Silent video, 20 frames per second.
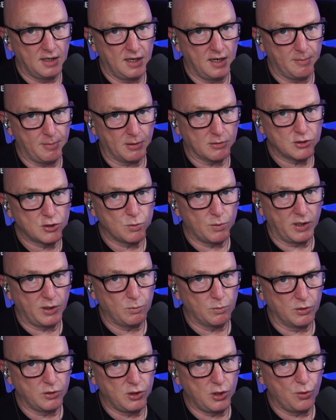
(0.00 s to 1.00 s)
about
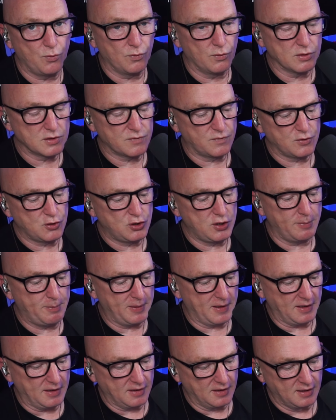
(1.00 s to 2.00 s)
21 euros for
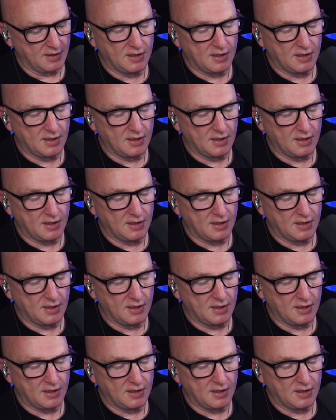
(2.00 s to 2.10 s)
shipping.